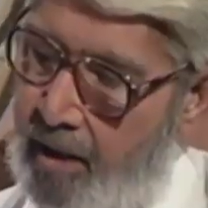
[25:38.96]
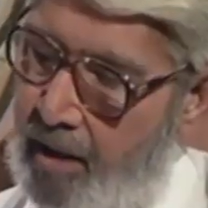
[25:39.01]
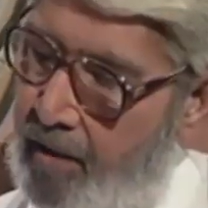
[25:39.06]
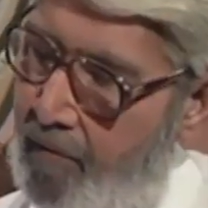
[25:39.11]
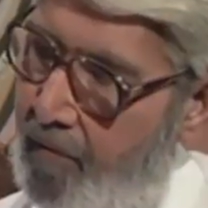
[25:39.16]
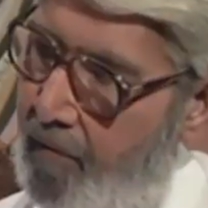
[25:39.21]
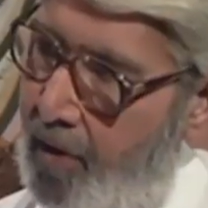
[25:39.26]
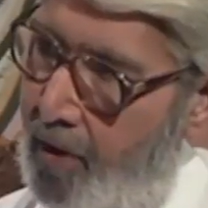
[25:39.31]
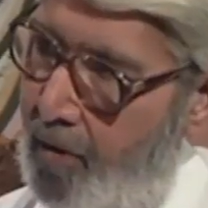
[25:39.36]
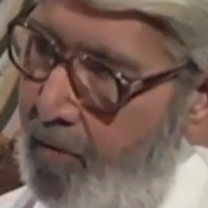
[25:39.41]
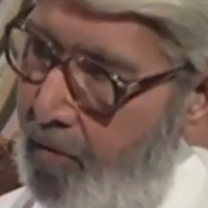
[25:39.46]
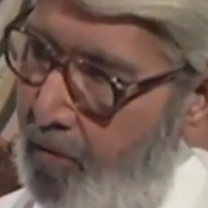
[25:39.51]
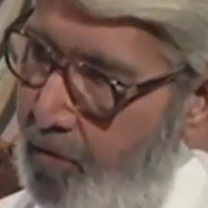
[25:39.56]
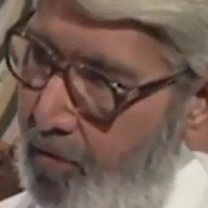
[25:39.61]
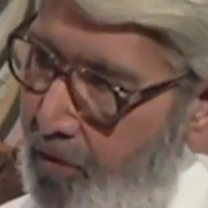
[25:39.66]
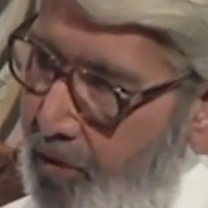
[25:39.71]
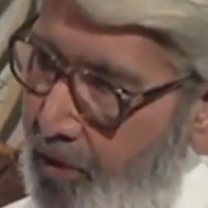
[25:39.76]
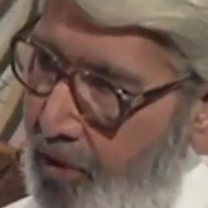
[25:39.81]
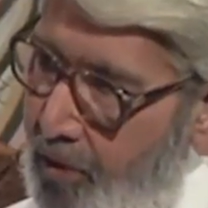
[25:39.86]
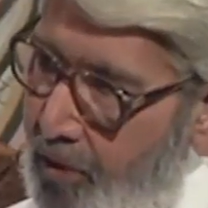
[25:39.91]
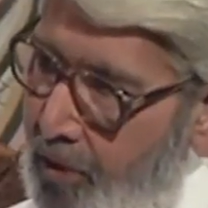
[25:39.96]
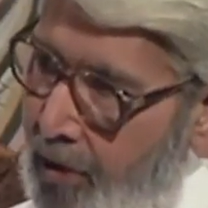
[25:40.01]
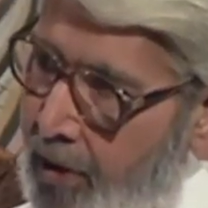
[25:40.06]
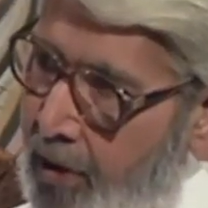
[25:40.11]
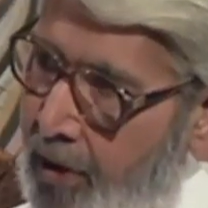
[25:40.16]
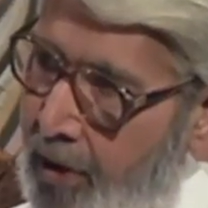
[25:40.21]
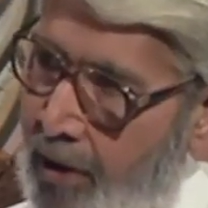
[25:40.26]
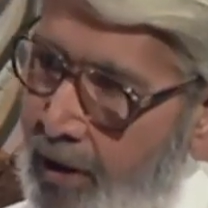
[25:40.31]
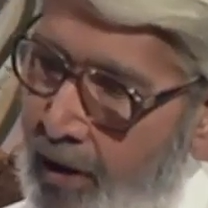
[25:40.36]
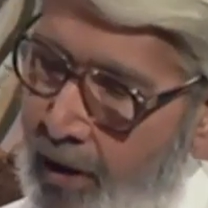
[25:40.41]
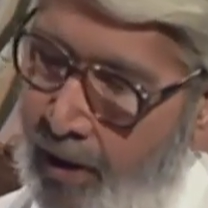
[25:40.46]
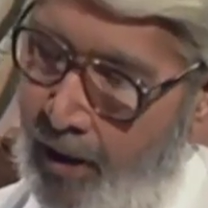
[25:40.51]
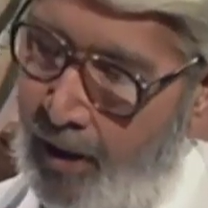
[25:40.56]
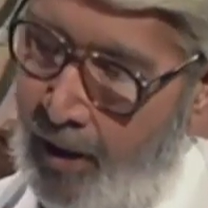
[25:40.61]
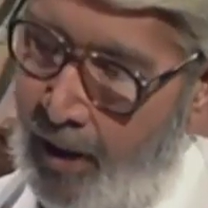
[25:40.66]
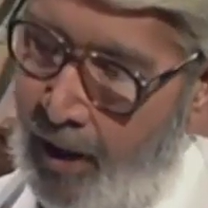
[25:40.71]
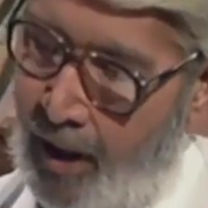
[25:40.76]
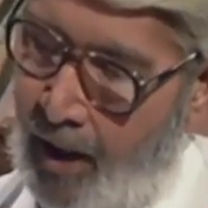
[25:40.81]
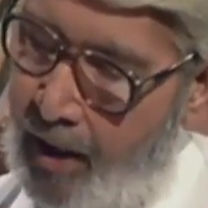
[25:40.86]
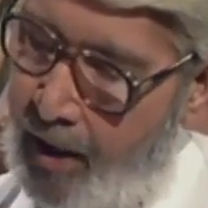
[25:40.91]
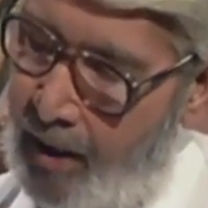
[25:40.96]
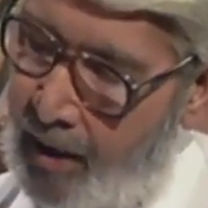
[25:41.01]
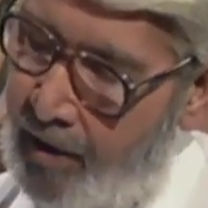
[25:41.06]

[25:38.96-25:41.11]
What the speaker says: other way around, you see. An